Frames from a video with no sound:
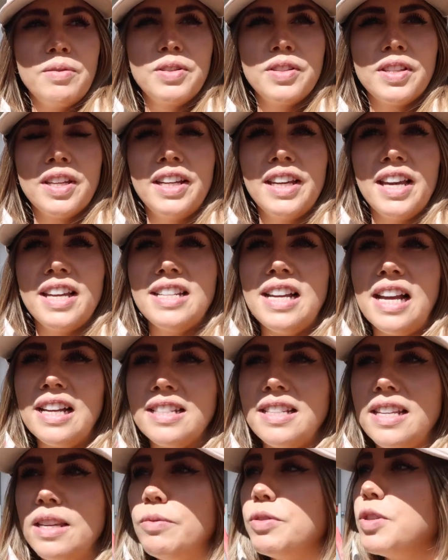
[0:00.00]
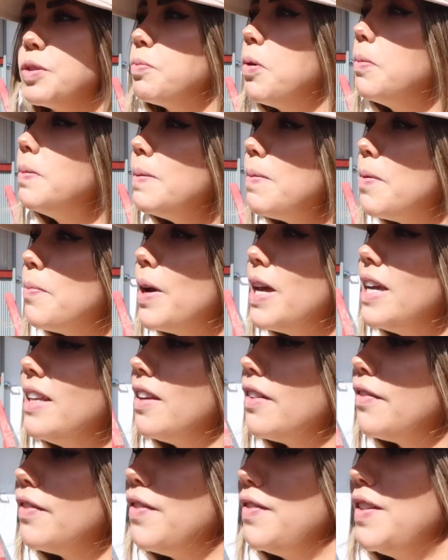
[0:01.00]
We're just going to get a taxi, which has probably been waiting
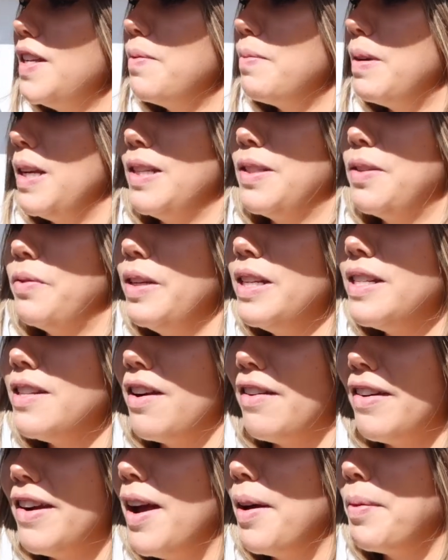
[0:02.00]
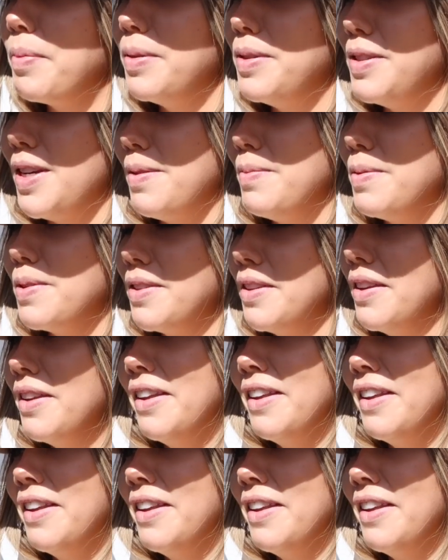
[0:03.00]
like 15 minutes. So we need to hurry up, James.